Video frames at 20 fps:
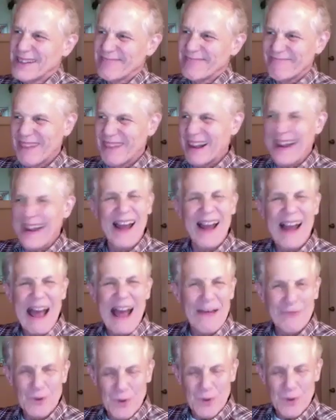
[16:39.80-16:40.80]
I kind of
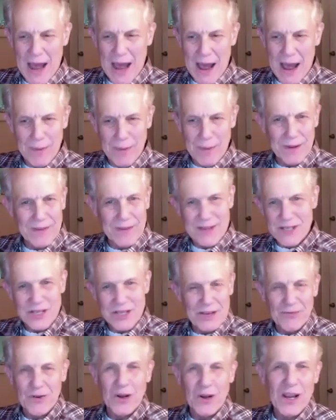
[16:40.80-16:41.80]
have to inhabit these
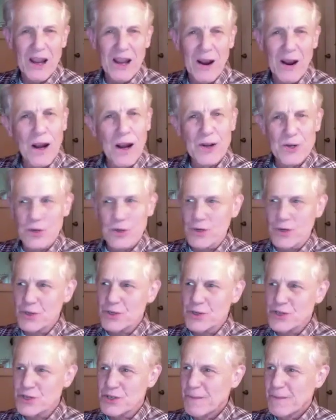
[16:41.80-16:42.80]
different
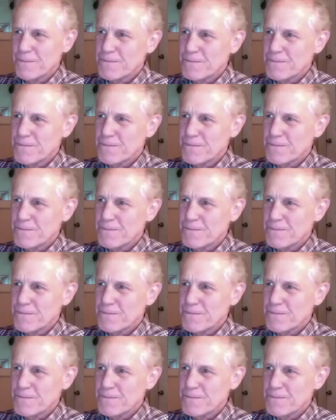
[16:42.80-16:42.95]
characters.